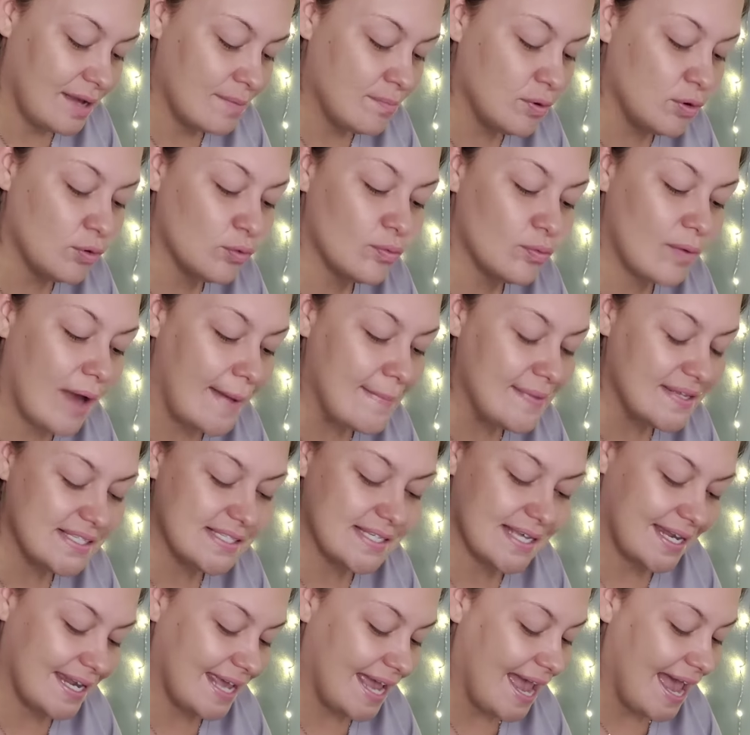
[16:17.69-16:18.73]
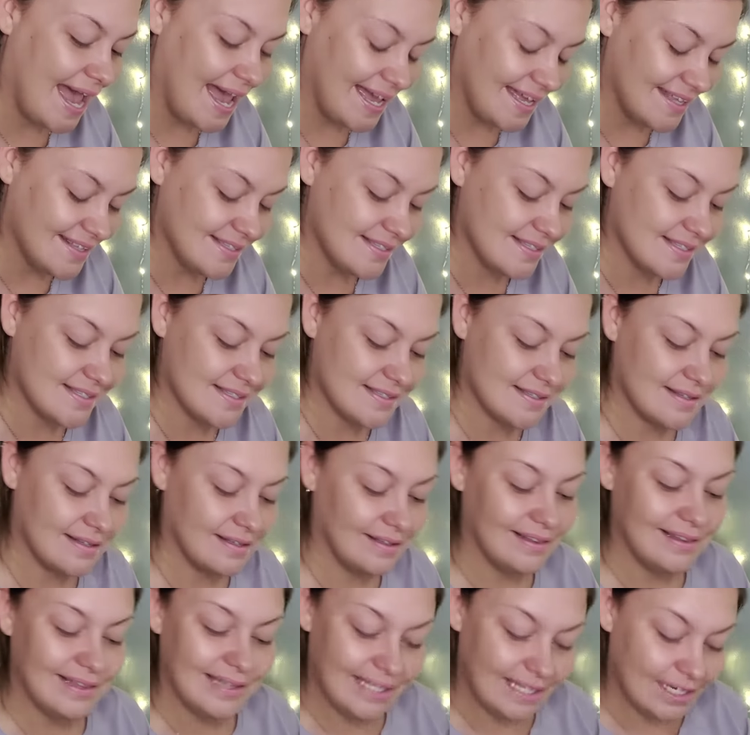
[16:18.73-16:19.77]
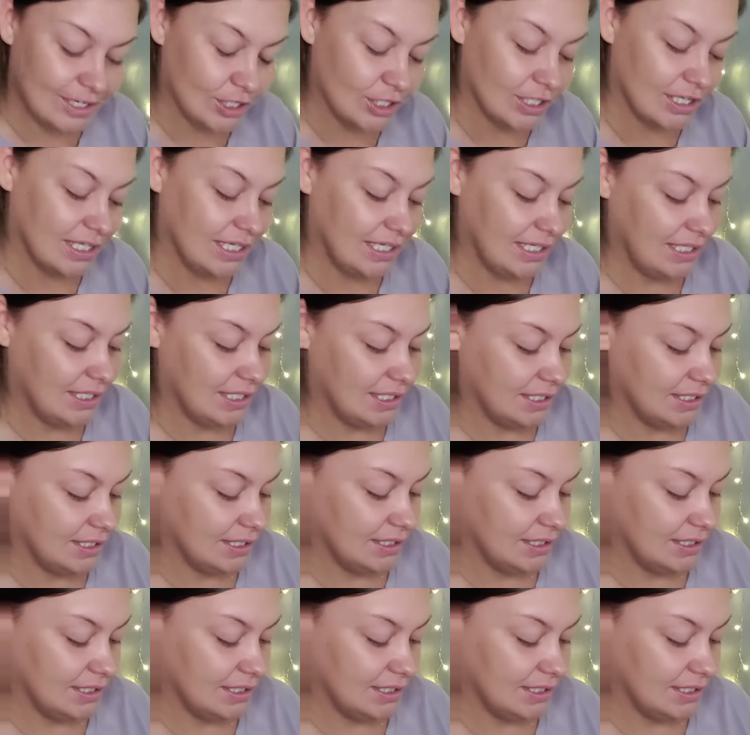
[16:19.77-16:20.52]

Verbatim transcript: pull rabbits out of hats, literally.